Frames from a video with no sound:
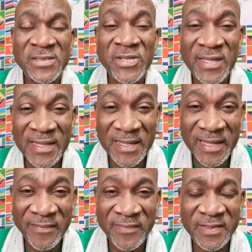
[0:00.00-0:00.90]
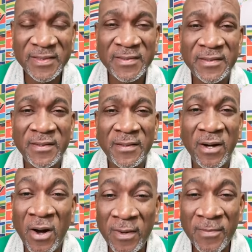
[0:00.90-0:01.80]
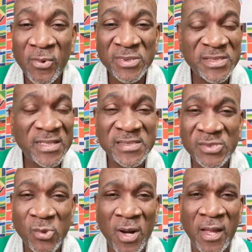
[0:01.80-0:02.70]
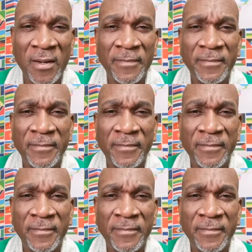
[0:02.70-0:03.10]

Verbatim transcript: So he lived almost in squalor.